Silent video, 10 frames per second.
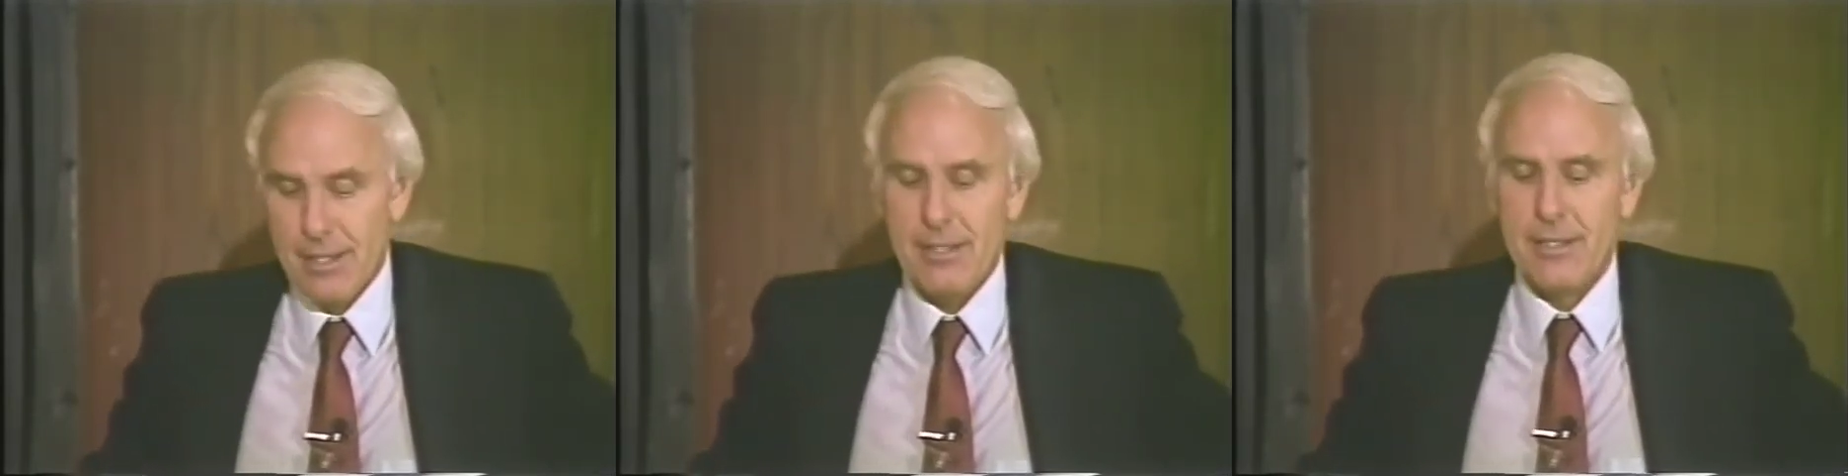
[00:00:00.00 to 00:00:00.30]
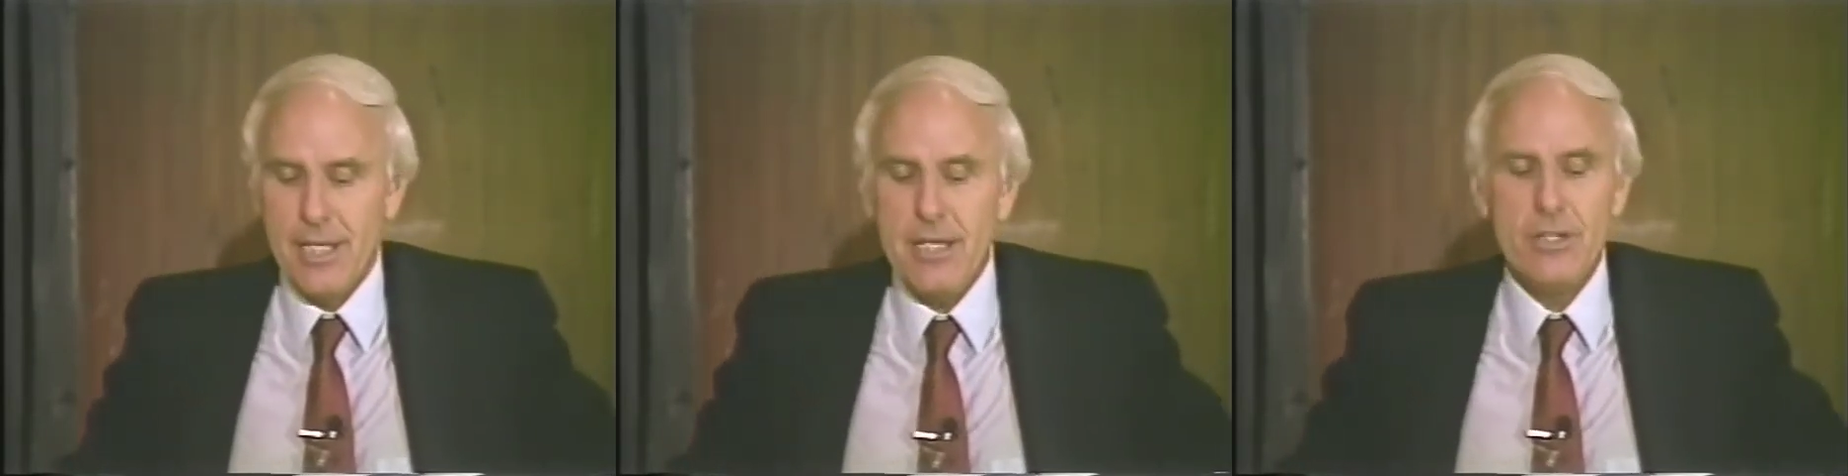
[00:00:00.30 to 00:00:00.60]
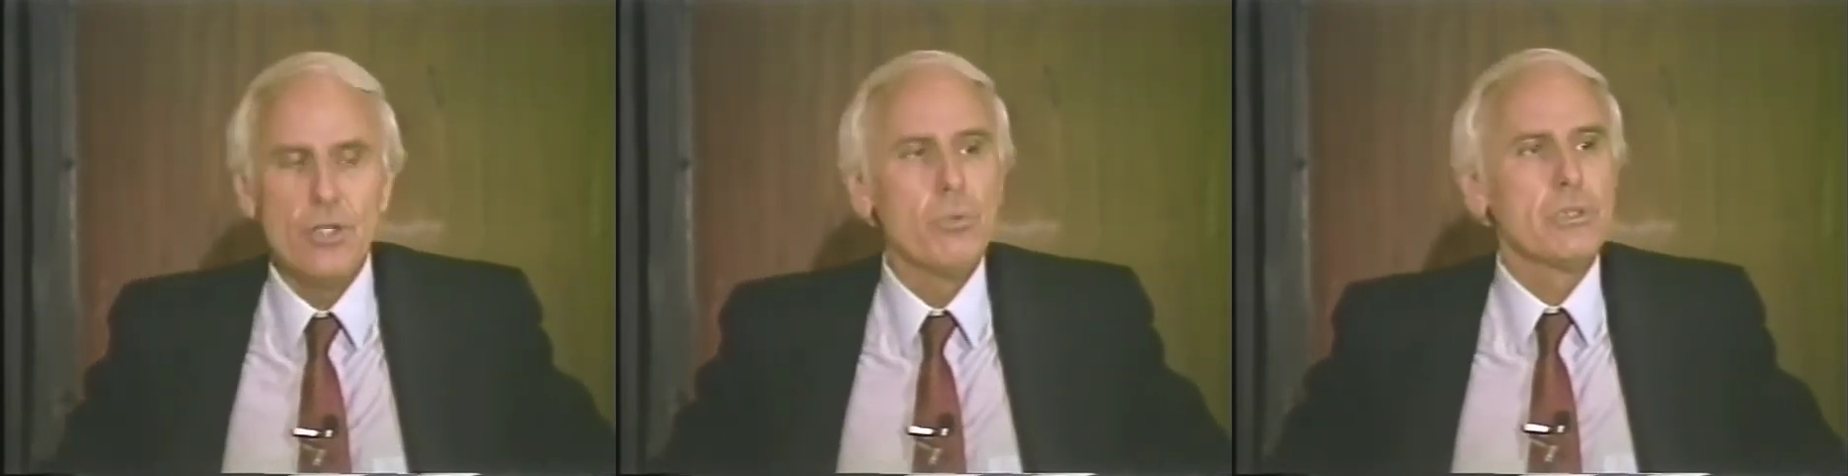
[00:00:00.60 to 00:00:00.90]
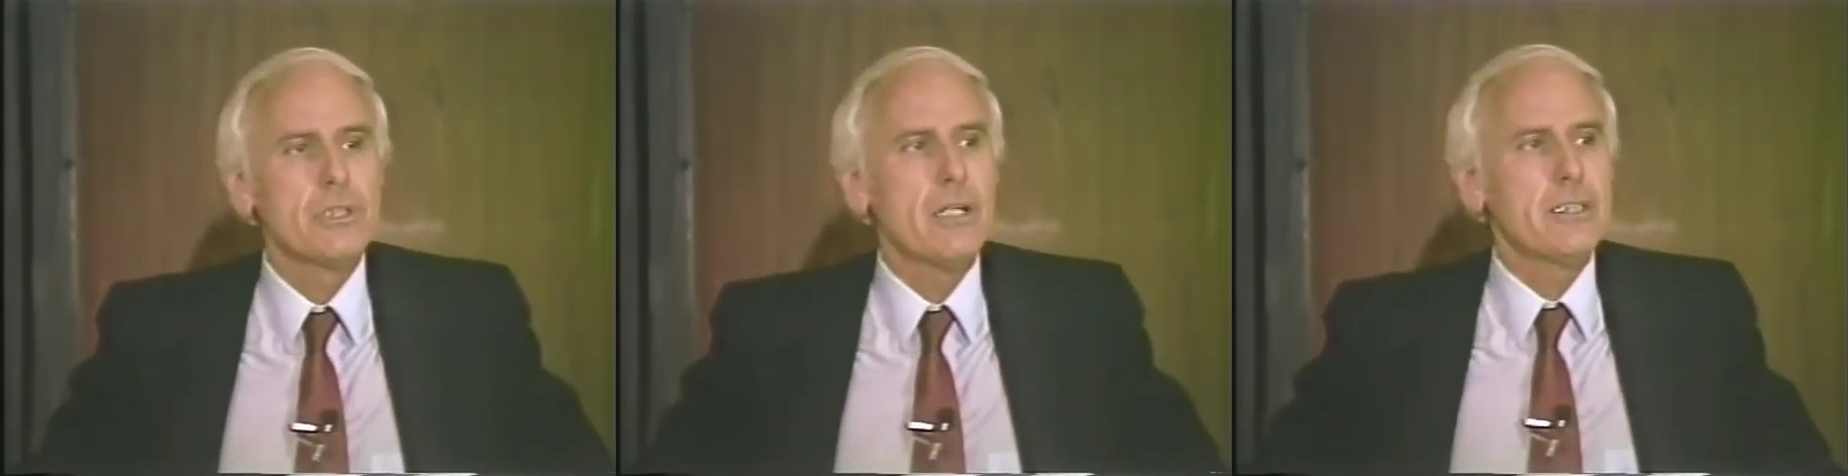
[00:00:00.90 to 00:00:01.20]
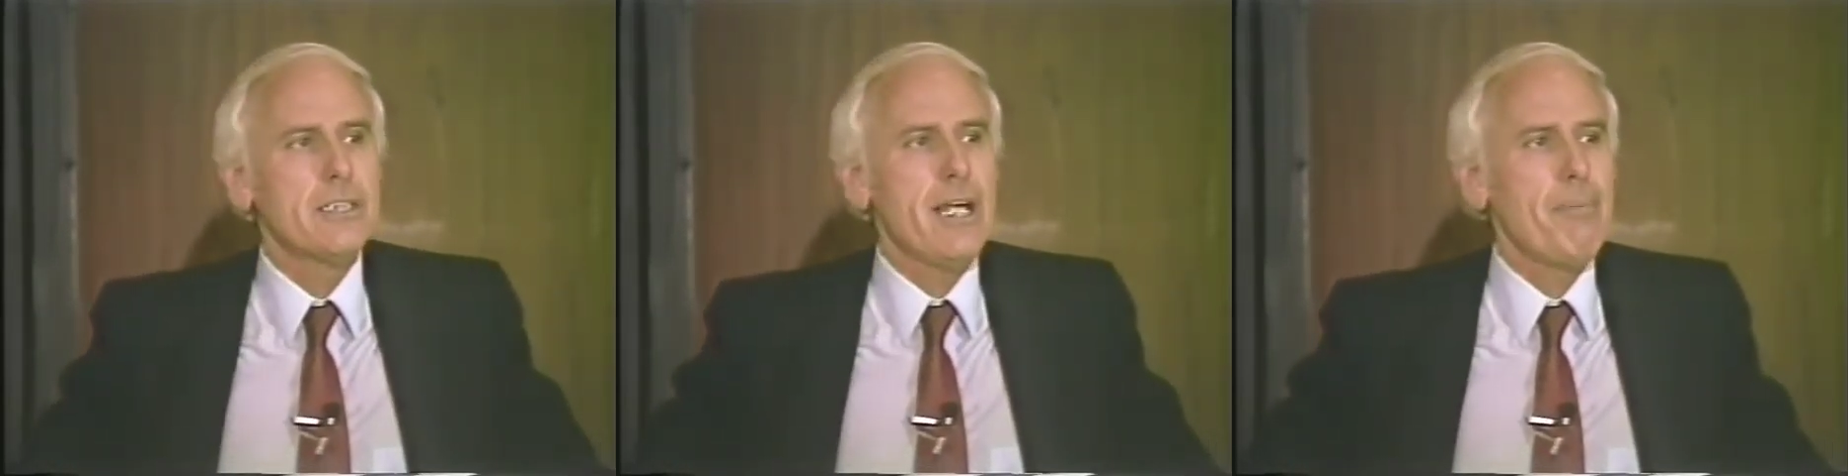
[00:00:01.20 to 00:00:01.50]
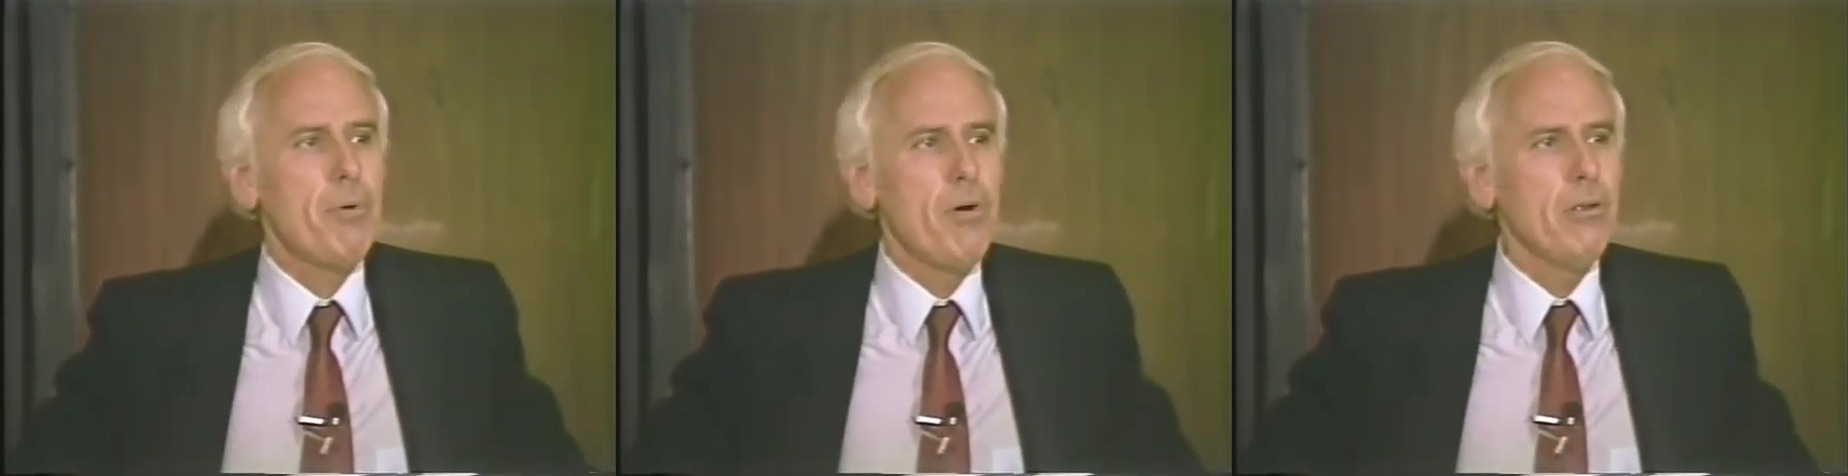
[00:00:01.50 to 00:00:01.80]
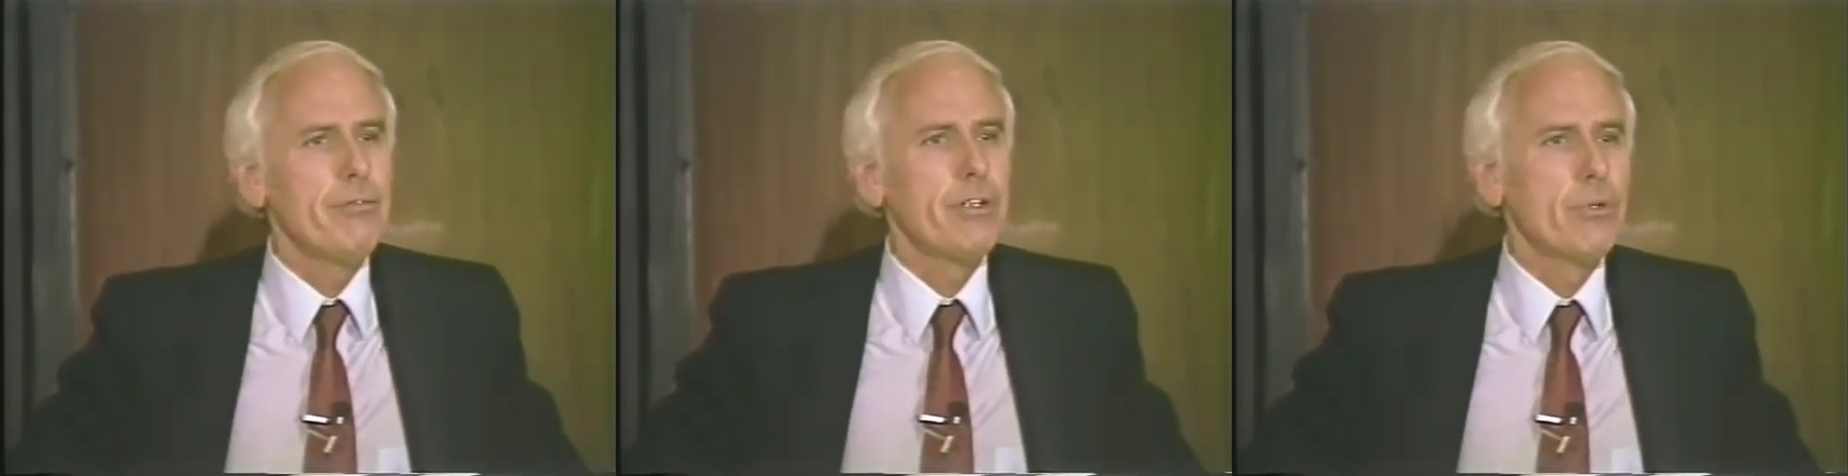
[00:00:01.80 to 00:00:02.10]
Then you will start to tap all
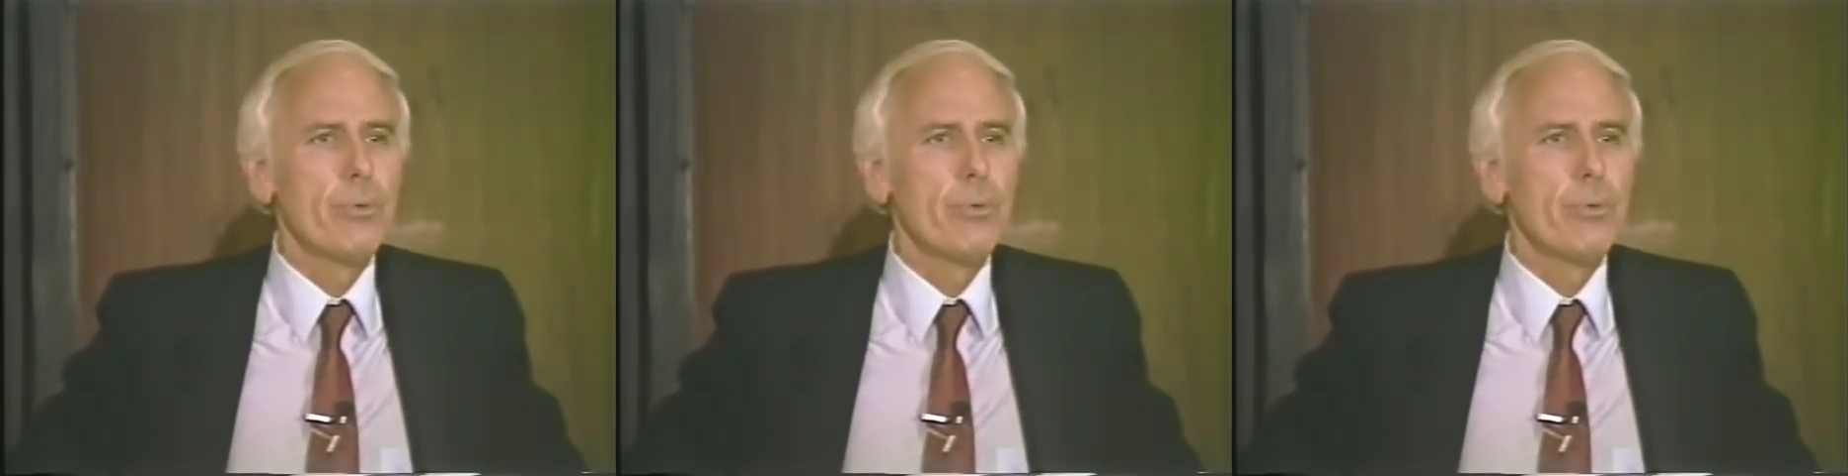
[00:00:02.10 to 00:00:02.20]
of your